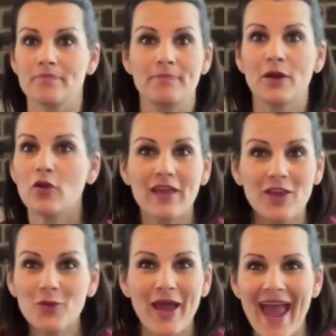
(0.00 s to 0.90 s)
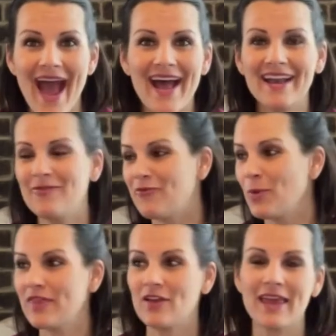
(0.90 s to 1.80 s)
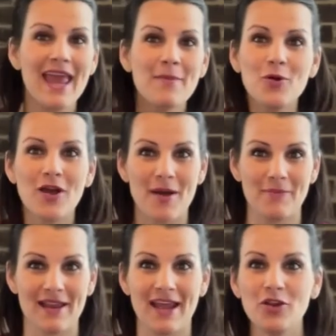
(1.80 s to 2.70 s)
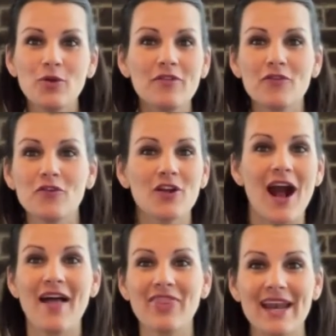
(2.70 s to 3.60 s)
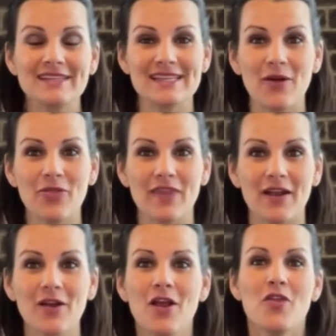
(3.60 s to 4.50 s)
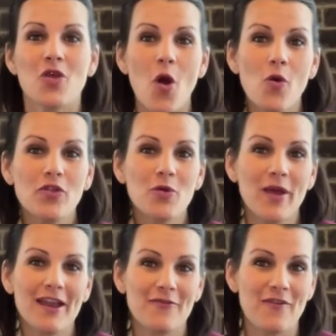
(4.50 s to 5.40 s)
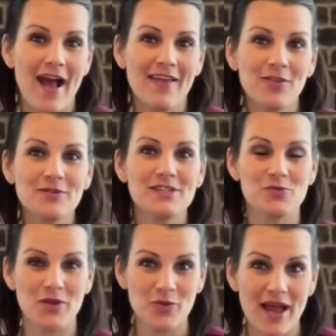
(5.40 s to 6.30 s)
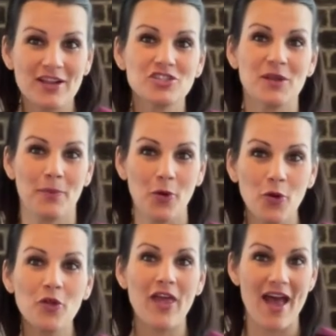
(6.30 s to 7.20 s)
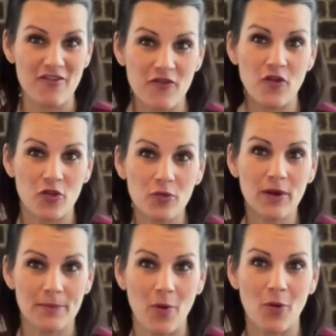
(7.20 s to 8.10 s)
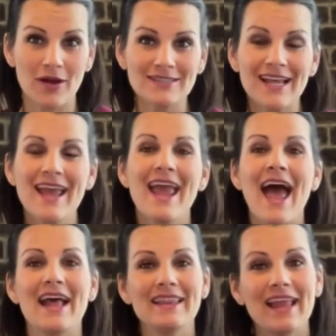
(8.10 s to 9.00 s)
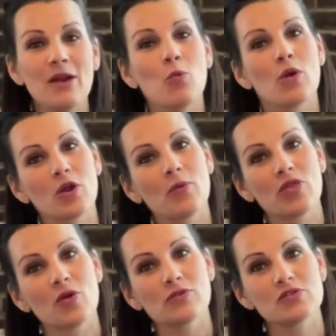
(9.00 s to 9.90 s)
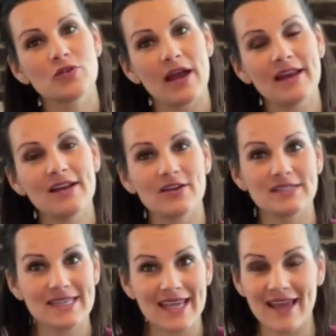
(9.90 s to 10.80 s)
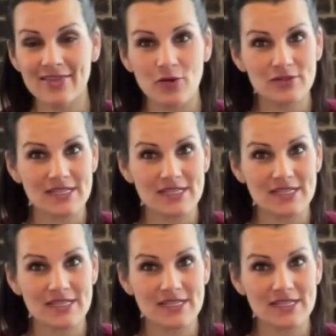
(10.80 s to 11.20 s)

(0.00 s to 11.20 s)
bill that you had with a cable company and you even forgot that it's out there. The only way to find those is when you actually pull that full report and then work with those creditors to get those